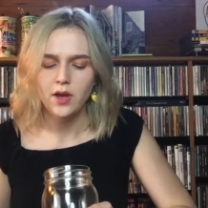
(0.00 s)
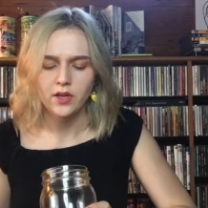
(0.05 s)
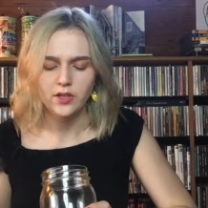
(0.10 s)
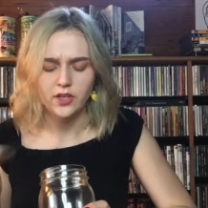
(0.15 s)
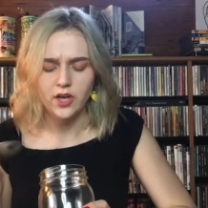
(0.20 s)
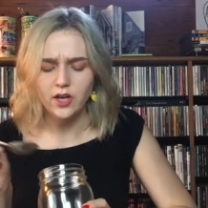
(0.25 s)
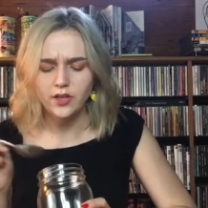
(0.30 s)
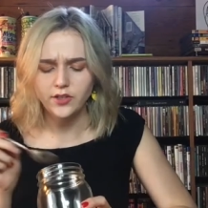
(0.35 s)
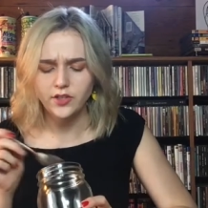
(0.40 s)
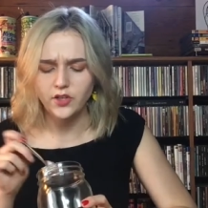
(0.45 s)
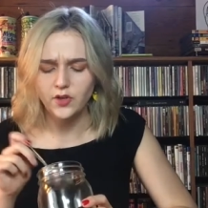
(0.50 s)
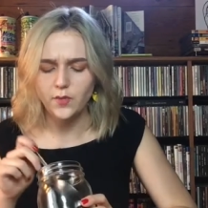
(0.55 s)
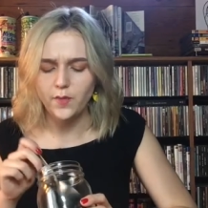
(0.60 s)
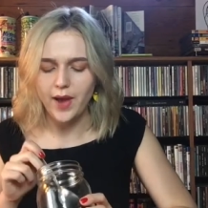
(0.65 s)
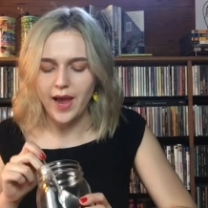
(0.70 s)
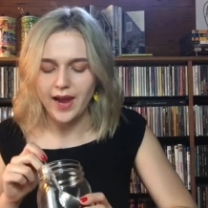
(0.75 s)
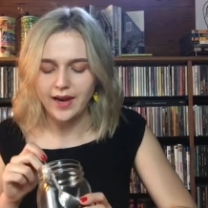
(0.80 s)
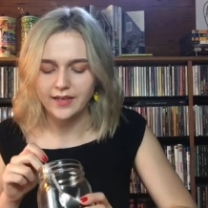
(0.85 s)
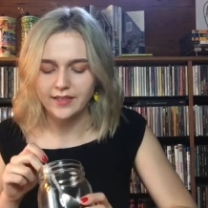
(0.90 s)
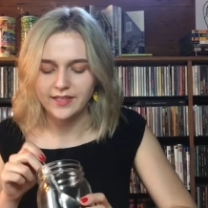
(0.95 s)
Not too
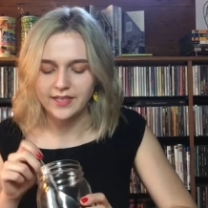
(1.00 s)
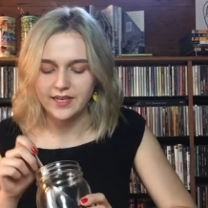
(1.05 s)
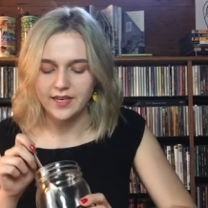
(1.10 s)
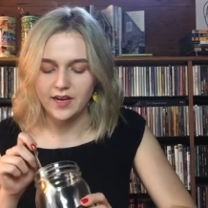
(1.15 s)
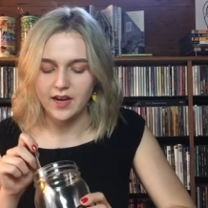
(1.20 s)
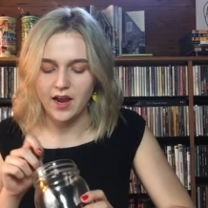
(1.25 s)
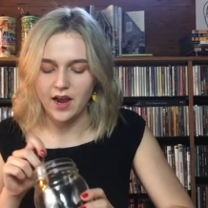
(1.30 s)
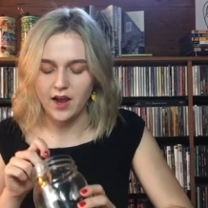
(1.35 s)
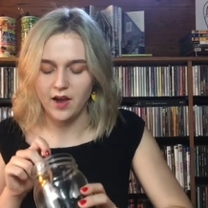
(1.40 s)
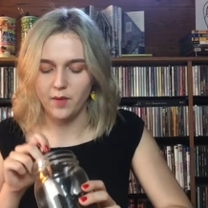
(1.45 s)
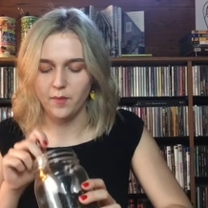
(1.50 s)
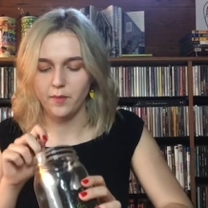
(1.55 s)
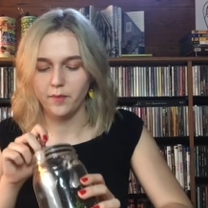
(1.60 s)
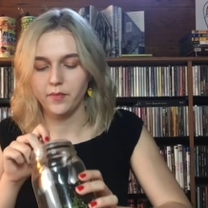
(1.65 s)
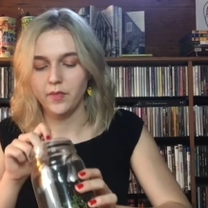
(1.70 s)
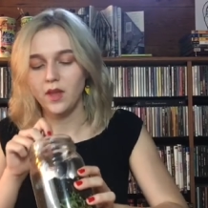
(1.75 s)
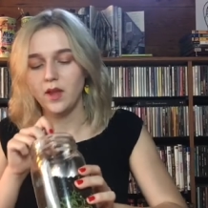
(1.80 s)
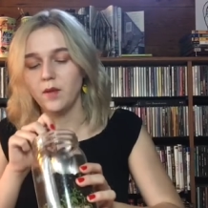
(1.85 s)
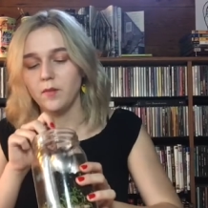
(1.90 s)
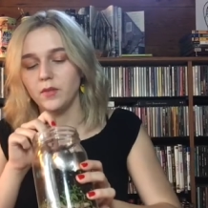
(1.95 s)
packed in, um,
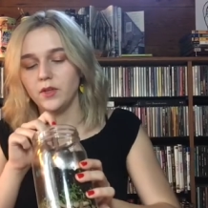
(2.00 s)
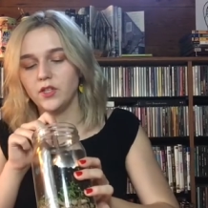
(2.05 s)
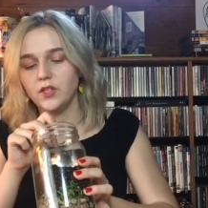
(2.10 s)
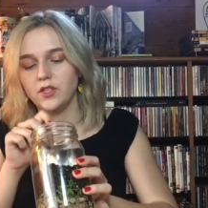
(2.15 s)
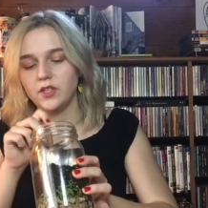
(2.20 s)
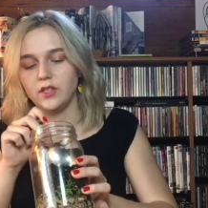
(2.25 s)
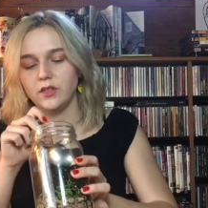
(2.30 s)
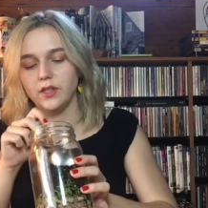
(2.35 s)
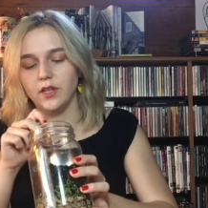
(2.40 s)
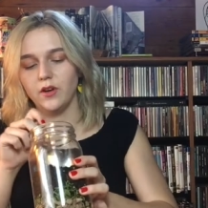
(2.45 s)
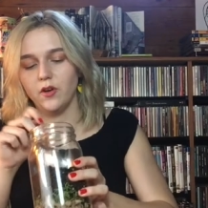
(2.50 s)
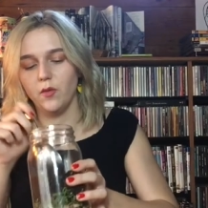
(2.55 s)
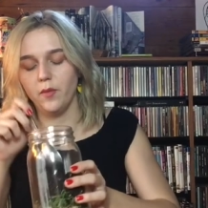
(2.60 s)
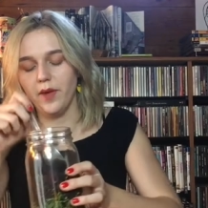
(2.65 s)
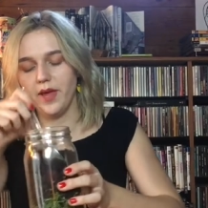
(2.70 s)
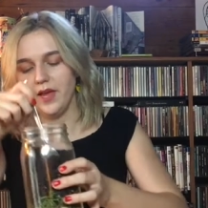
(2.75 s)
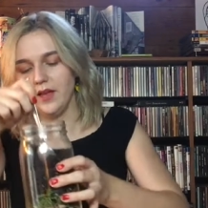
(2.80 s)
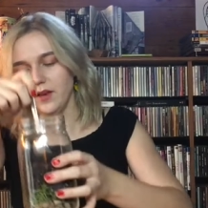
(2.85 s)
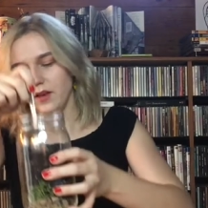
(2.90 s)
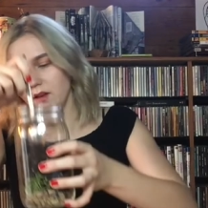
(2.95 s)
but just a little
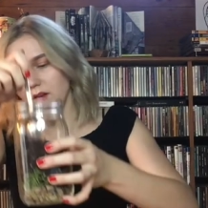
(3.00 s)
bit.